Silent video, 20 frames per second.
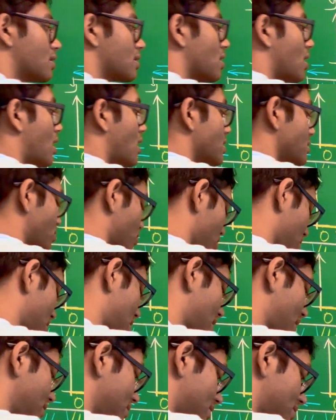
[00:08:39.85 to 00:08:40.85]
contour
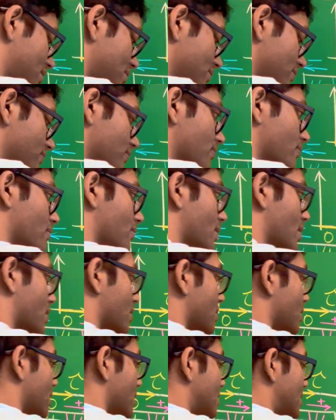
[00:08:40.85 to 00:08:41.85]
lines
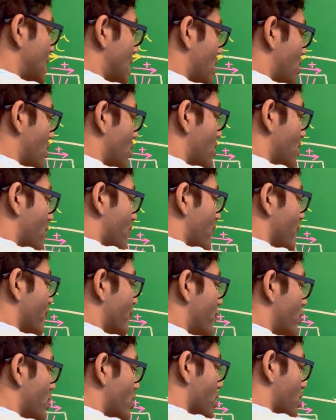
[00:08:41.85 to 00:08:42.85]
that are
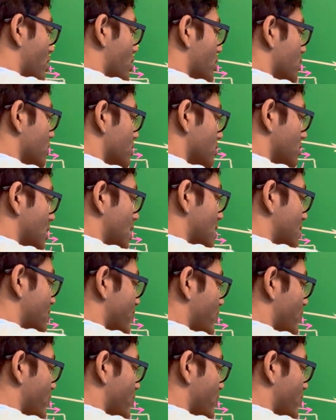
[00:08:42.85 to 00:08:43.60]
vertical as